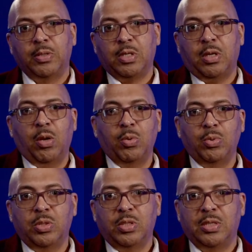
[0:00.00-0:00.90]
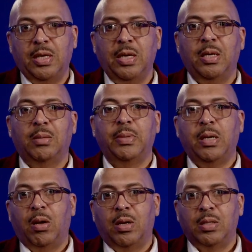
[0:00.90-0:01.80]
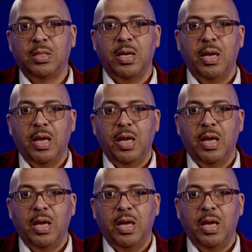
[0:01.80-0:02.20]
us close to him, because